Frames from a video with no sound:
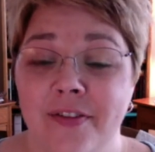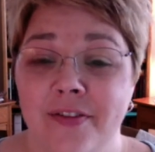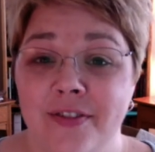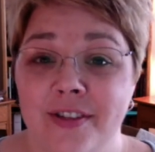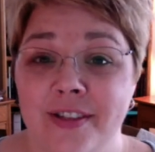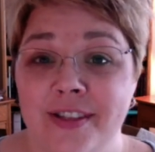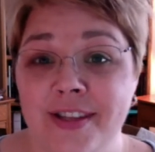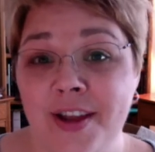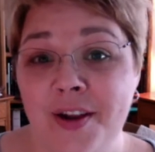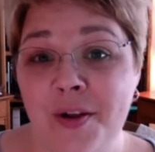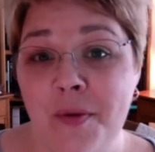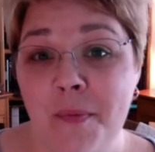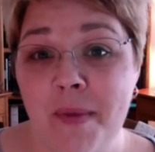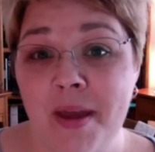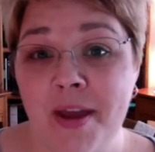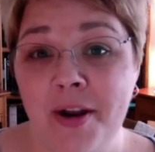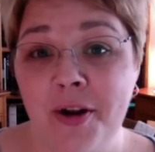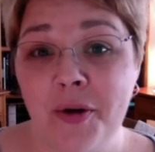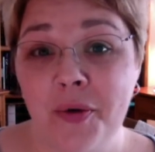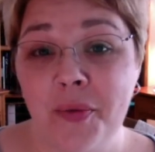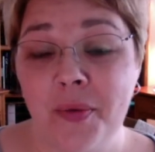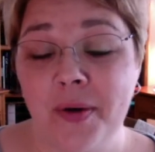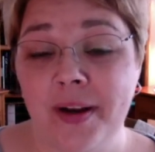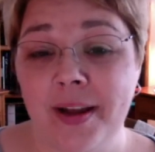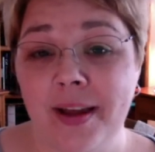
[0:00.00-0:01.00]

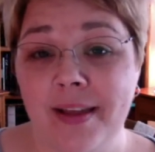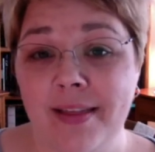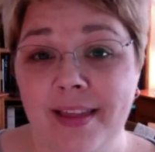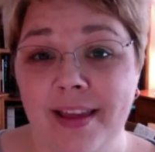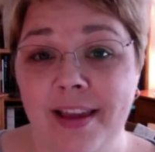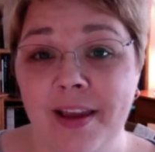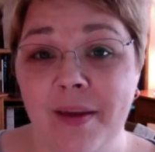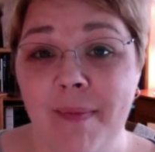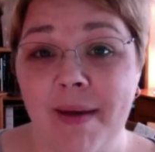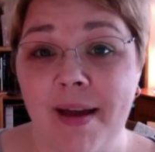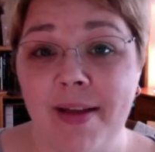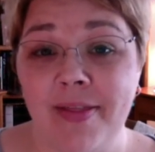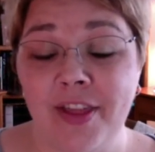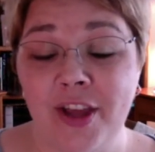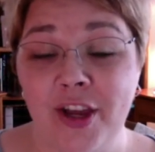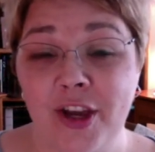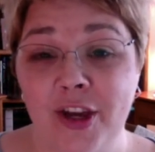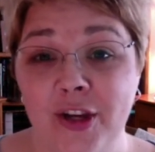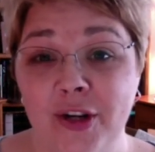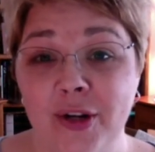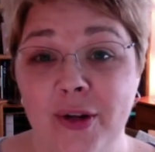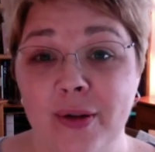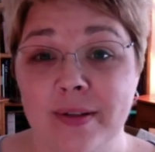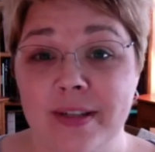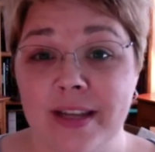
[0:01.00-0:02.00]
sentimental when I think about the
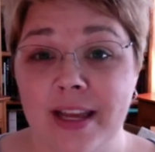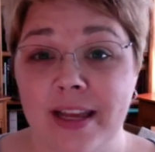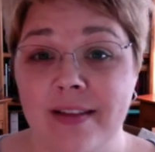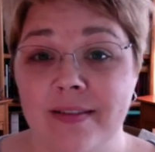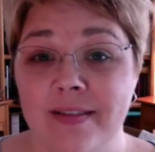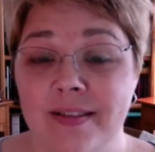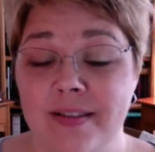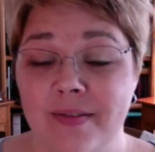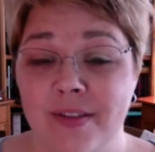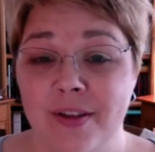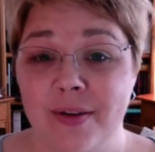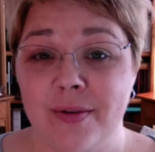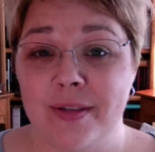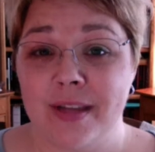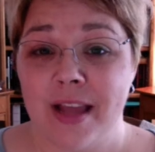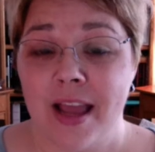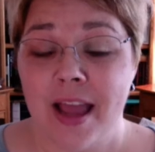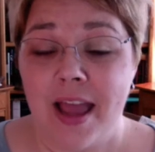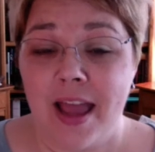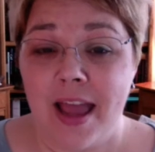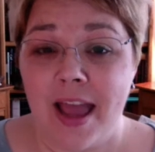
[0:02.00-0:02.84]
good old days of those